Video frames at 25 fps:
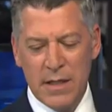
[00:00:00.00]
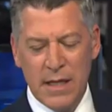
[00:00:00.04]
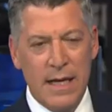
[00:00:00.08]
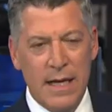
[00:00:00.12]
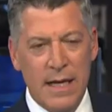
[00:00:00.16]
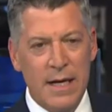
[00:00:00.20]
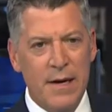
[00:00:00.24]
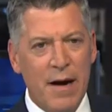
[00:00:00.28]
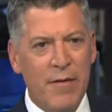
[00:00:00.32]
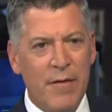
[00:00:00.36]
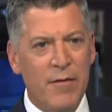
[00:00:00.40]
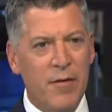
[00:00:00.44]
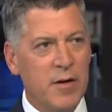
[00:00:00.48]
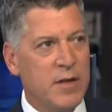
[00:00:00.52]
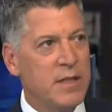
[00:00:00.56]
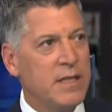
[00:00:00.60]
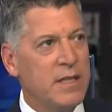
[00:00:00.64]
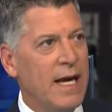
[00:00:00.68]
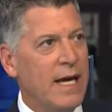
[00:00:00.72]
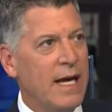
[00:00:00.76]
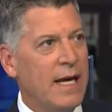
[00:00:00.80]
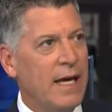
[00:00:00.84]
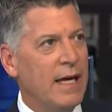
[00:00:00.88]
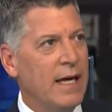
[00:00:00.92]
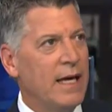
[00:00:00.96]
can never
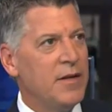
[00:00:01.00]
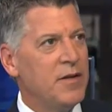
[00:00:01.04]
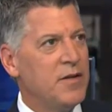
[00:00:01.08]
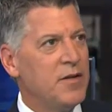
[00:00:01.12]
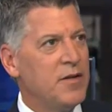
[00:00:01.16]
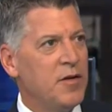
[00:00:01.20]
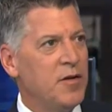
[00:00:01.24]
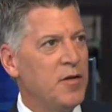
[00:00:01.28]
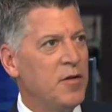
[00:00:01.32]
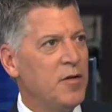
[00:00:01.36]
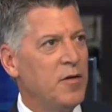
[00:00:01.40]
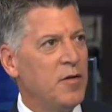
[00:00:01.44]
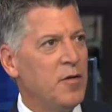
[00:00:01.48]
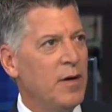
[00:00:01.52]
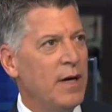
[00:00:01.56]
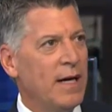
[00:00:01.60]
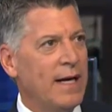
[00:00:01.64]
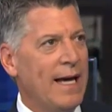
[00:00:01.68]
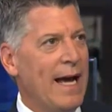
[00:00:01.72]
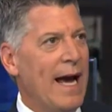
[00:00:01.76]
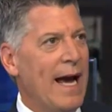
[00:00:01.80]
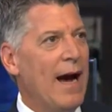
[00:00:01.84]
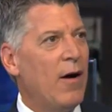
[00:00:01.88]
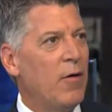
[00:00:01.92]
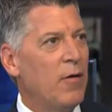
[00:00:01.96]
take into
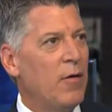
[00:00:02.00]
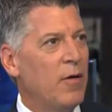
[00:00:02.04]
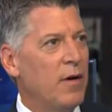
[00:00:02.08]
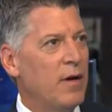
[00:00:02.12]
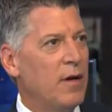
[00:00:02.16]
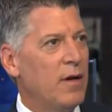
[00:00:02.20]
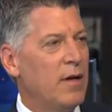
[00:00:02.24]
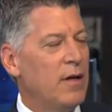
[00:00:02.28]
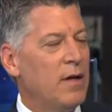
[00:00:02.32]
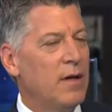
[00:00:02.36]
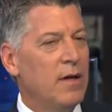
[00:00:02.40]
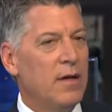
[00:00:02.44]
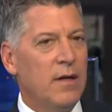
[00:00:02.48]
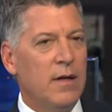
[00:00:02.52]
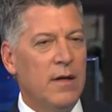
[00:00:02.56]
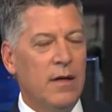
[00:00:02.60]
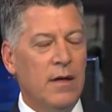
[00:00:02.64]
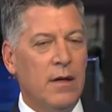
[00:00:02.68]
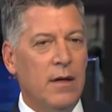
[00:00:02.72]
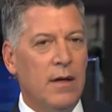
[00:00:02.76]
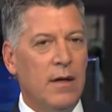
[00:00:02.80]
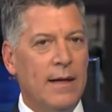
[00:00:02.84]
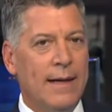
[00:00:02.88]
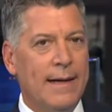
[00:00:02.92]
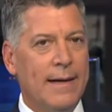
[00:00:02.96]
account
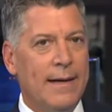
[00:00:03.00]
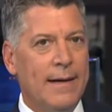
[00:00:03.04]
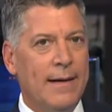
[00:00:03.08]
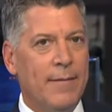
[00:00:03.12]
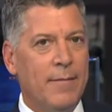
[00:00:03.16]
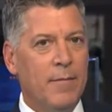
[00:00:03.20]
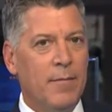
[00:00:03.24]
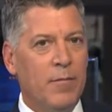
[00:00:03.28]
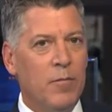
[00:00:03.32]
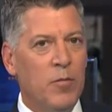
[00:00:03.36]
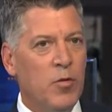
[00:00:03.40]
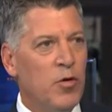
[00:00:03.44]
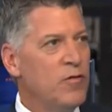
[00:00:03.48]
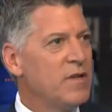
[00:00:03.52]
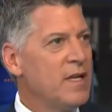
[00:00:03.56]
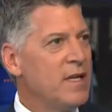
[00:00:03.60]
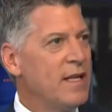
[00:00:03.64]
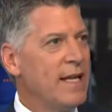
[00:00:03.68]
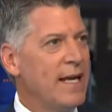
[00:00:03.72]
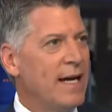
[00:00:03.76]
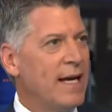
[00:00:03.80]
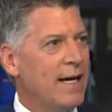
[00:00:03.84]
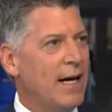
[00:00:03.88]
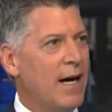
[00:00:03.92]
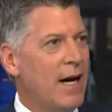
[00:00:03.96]
moves in
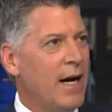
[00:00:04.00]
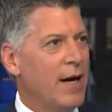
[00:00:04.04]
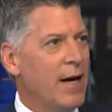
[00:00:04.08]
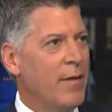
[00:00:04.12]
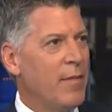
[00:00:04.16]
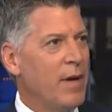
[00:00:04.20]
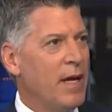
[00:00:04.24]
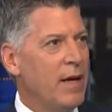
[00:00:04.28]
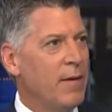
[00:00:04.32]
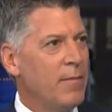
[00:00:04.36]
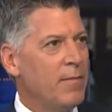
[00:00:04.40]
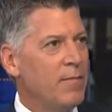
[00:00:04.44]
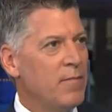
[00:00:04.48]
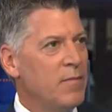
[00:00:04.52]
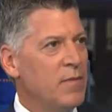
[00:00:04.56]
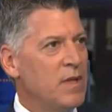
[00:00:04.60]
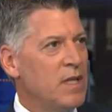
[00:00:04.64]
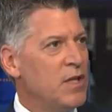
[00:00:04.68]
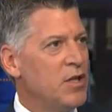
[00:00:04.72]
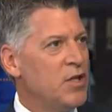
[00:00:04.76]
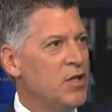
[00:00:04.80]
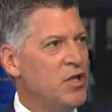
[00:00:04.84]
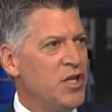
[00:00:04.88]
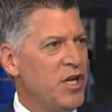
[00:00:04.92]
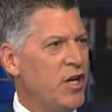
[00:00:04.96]
the economy,
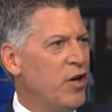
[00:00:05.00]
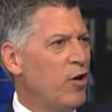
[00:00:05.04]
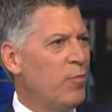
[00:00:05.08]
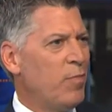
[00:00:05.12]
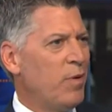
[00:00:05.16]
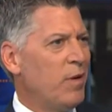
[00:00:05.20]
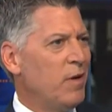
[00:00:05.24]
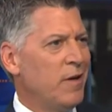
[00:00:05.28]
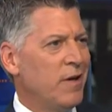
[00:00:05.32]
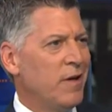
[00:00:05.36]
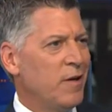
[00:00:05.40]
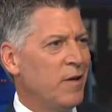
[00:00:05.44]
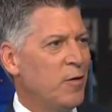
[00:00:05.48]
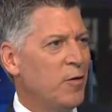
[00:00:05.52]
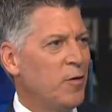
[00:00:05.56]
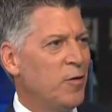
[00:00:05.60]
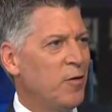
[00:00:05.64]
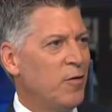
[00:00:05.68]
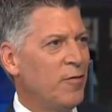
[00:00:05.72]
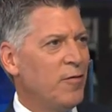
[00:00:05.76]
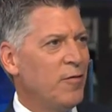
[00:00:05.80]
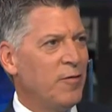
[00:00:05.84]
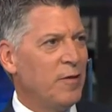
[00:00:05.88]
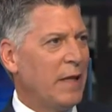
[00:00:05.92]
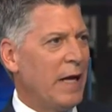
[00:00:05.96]

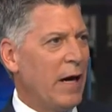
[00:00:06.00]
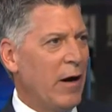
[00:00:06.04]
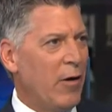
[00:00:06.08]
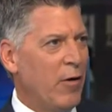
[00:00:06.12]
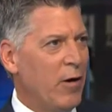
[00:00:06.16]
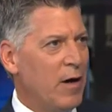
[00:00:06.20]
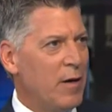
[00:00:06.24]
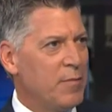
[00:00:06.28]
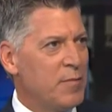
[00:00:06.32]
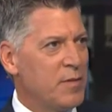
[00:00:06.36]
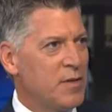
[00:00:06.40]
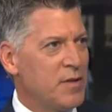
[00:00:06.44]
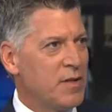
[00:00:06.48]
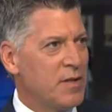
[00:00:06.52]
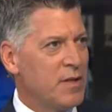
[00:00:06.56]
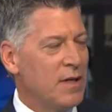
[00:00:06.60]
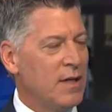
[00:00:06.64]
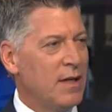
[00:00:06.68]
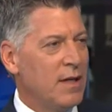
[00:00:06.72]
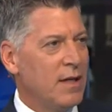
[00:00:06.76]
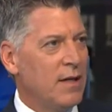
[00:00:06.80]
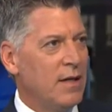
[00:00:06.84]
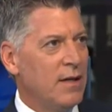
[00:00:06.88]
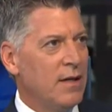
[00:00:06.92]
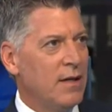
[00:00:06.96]
geopolitical flare-ups
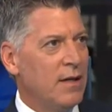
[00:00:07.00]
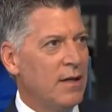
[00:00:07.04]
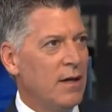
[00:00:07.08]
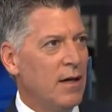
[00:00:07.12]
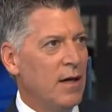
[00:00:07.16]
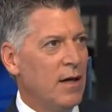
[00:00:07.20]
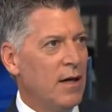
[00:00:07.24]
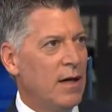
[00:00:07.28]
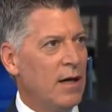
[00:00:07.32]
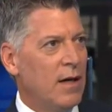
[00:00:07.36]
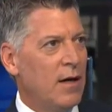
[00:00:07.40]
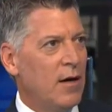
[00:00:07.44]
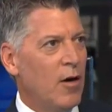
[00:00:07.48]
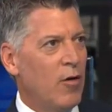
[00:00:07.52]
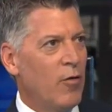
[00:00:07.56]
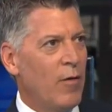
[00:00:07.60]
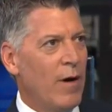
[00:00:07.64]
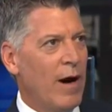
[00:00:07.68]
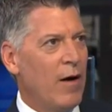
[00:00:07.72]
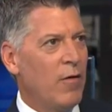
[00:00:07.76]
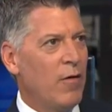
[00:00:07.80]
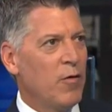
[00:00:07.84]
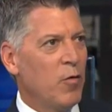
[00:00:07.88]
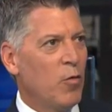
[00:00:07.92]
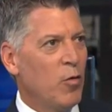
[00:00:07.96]

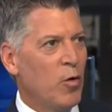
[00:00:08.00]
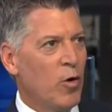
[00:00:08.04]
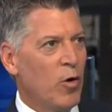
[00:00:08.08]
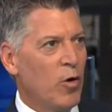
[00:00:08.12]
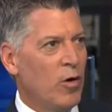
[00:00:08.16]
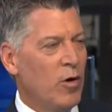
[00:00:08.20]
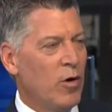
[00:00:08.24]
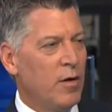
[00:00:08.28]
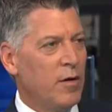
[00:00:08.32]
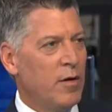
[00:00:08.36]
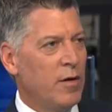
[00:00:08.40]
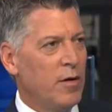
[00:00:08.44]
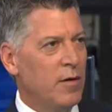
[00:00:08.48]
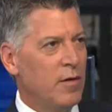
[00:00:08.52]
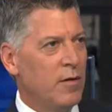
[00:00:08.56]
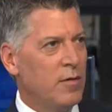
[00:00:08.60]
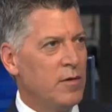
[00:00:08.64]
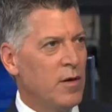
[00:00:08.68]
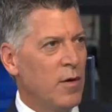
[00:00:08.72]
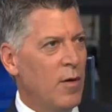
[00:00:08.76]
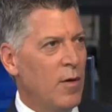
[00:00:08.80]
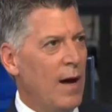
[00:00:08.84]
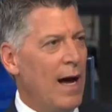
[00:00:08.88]
around the world. So